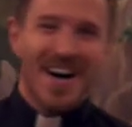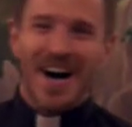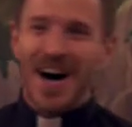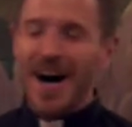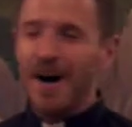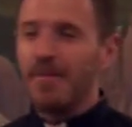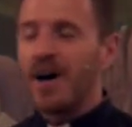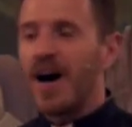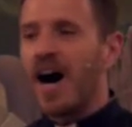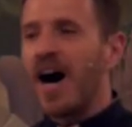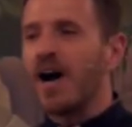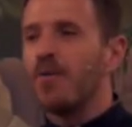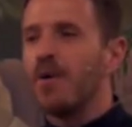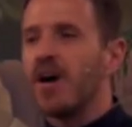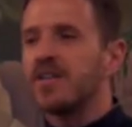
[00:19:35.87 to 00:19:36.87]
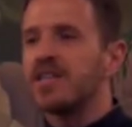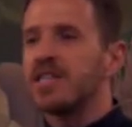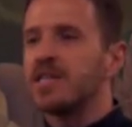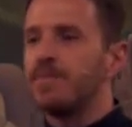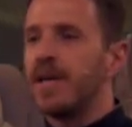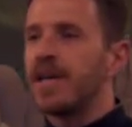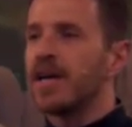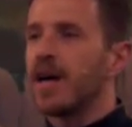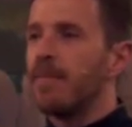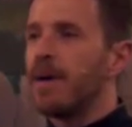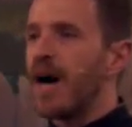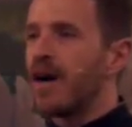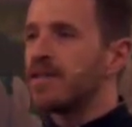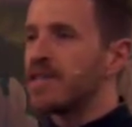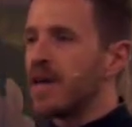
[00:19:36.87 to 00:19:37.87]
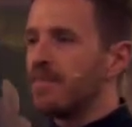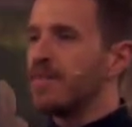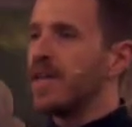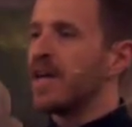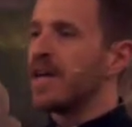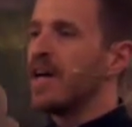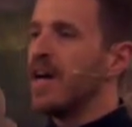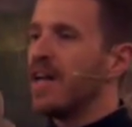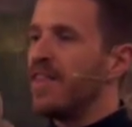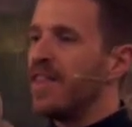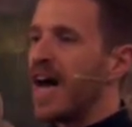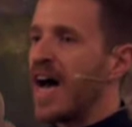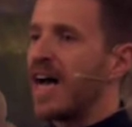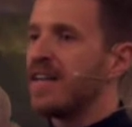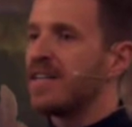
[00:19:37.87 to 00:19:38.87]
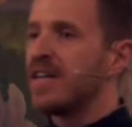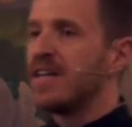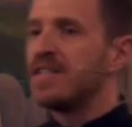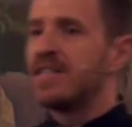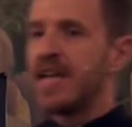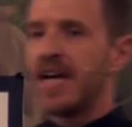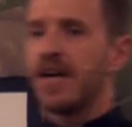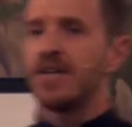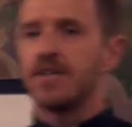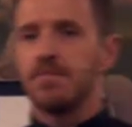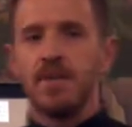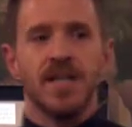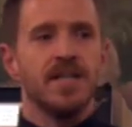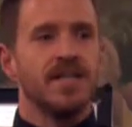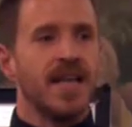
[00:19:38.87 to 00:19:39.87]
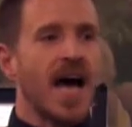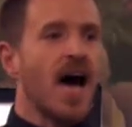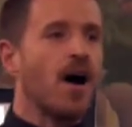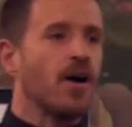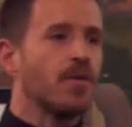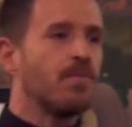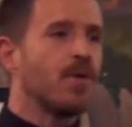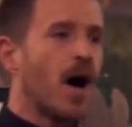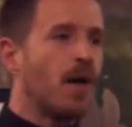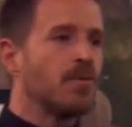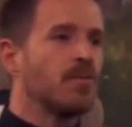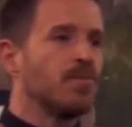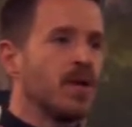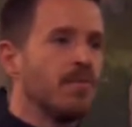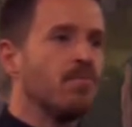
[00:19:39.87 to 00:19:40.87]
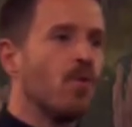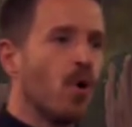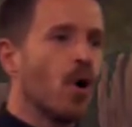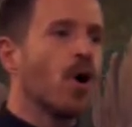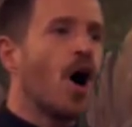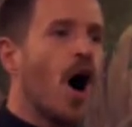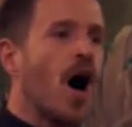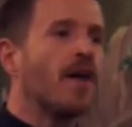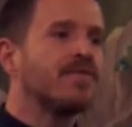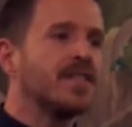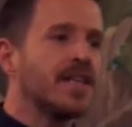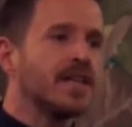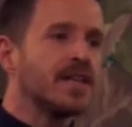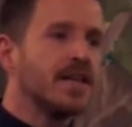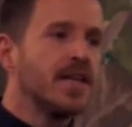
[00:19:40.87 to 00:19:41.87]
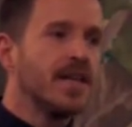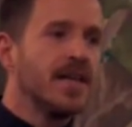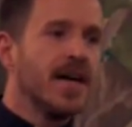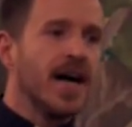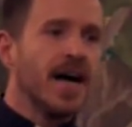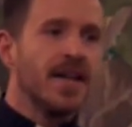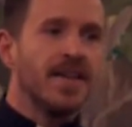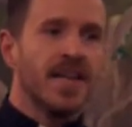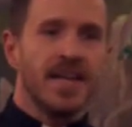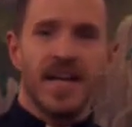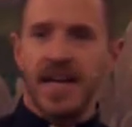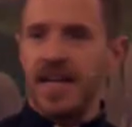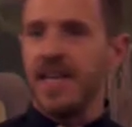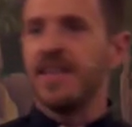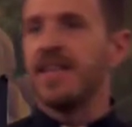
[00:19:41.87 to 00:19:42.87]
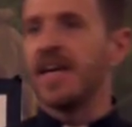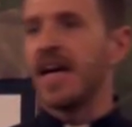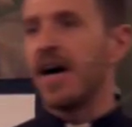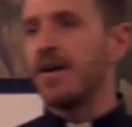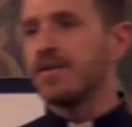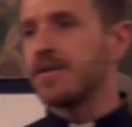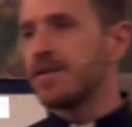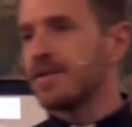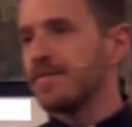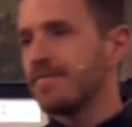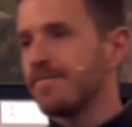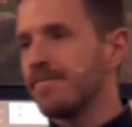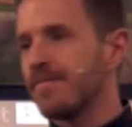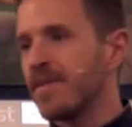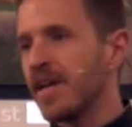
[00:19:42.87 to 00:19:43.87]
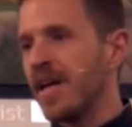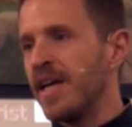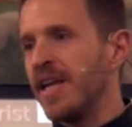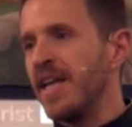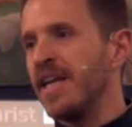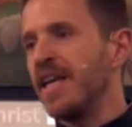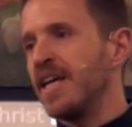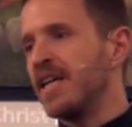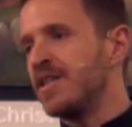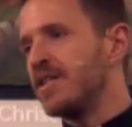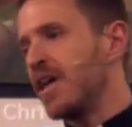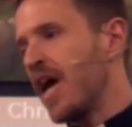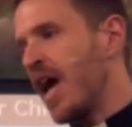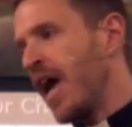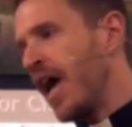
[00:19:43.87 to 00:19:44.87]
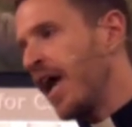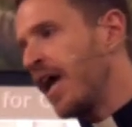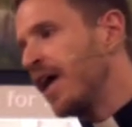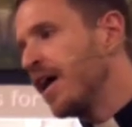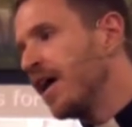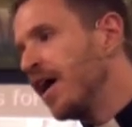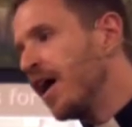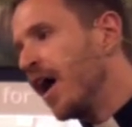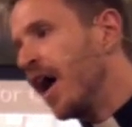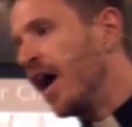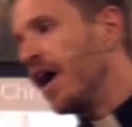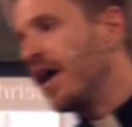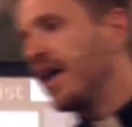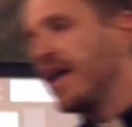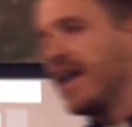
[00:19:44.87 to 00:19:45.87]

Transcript: um, I want to speak about something that tears men down probably more often uh, than anything else. And it is a, uh,